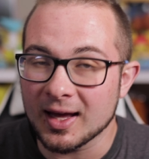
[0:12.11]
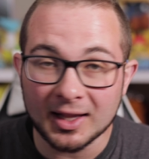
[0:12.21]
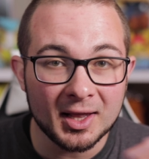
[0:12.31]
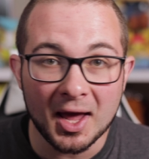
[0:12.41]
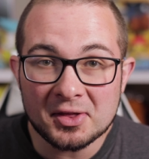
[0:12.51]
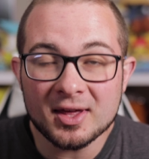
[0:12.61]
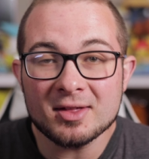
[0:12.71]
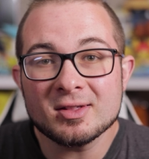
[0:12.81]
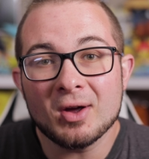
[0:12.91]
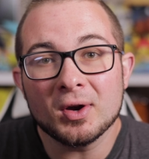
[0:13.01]
and let's
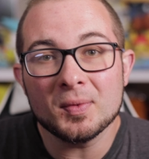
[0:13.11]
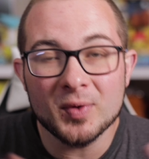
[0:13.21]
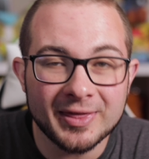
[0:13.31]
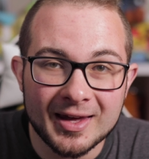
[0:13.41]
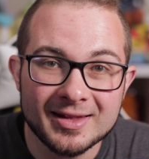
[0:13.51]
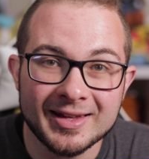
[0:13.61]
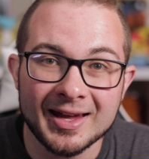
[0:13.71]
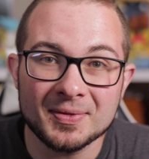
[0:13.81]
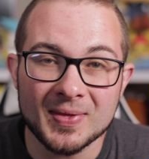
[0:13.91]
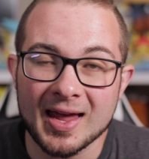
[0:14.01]
get started with these
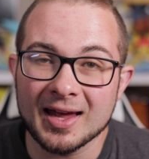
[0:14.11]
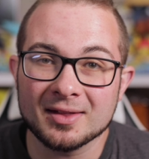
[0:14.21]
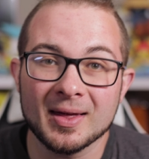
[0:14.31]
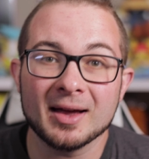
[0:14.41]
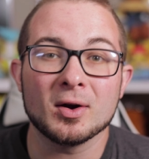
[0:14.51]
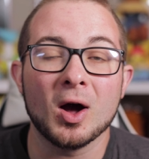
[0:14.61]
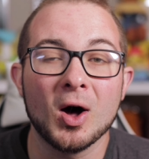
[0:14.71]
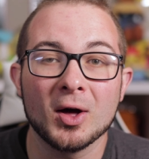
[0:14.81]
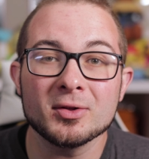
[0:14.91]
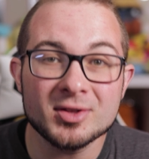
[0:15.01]
10 things. They are
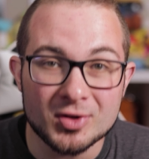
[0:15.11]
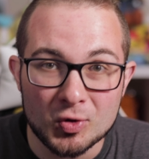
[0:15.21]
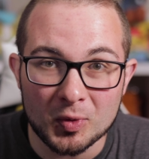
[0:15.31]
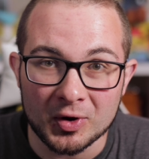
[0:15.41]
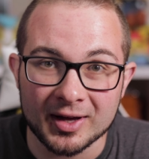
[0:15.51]
all super